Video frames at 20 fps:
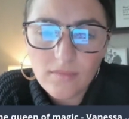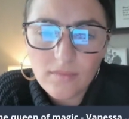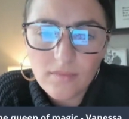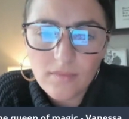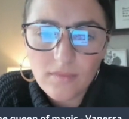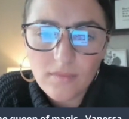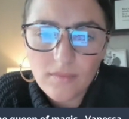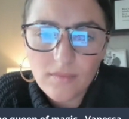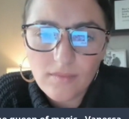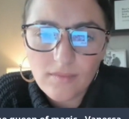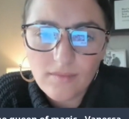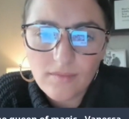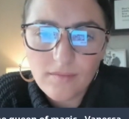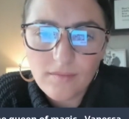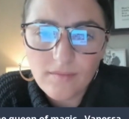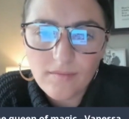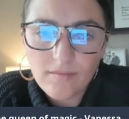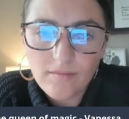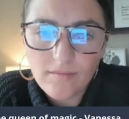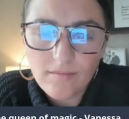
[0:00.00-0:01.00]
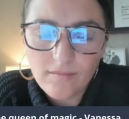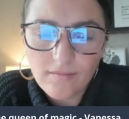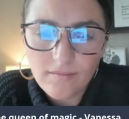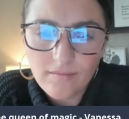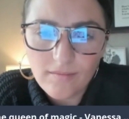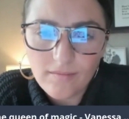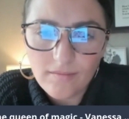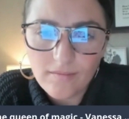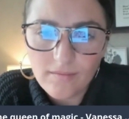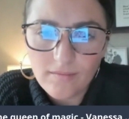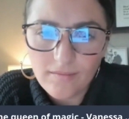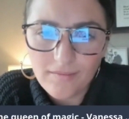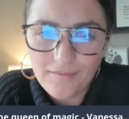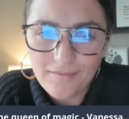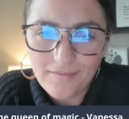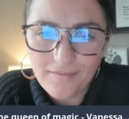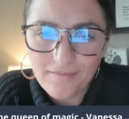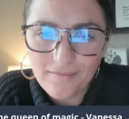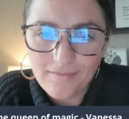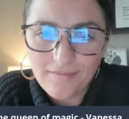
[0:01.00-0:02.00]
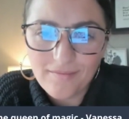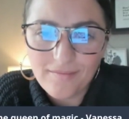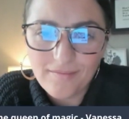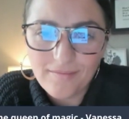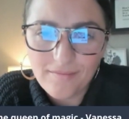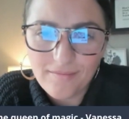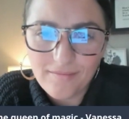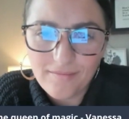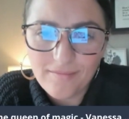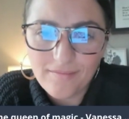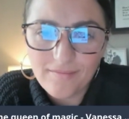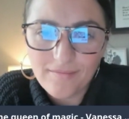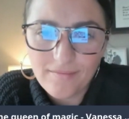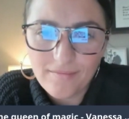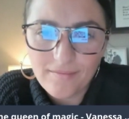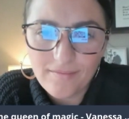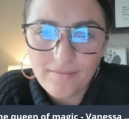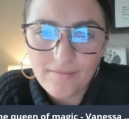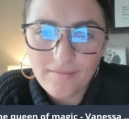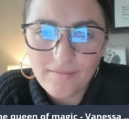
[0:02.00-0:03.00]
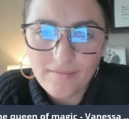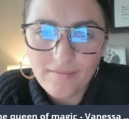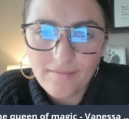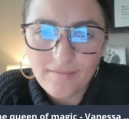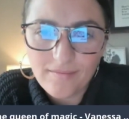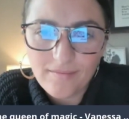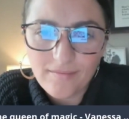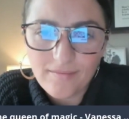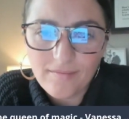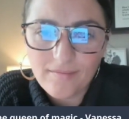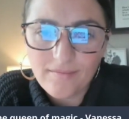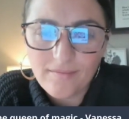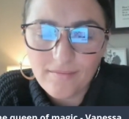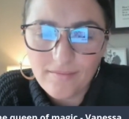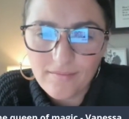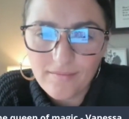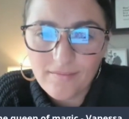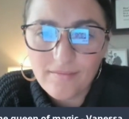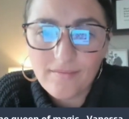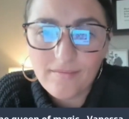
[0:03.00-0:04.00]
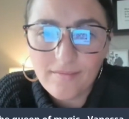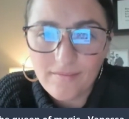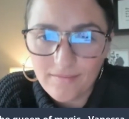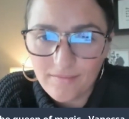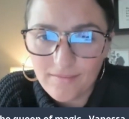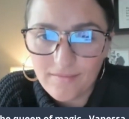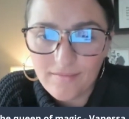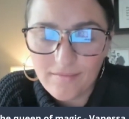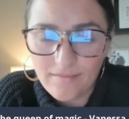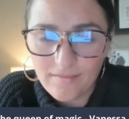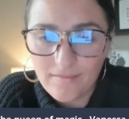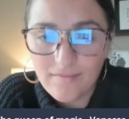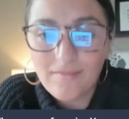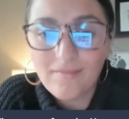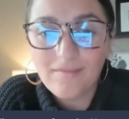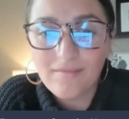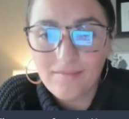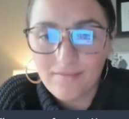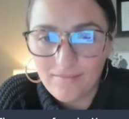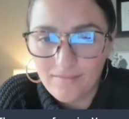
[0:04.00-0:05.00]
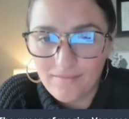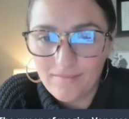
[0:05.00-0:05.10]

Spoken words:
The person shown says nothing.